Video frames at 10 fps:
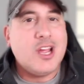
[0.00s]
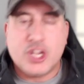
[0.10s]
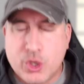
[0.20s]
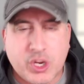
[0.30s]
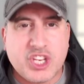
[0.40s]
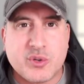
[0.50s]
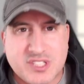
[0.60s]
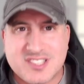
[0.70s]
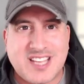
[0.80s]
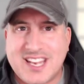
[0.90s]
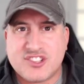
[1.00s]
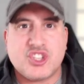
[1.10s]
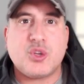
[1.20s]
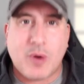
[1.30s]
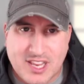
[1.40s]
You can use this data to
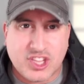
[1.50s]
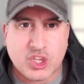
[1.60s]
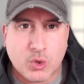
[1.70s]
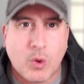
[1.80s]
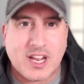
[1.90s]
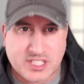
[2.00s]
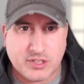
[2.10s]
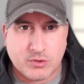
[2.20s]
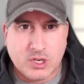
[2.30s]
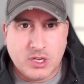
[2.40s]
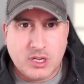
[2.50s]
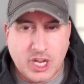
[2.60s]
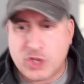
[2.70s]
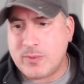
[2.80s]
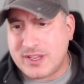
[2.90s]
do anything you want to. And
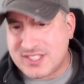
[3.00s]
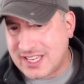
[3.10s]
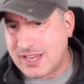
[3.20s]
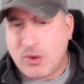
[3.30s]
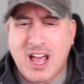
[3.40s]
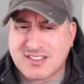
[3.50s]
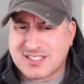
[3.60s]
you may say, well,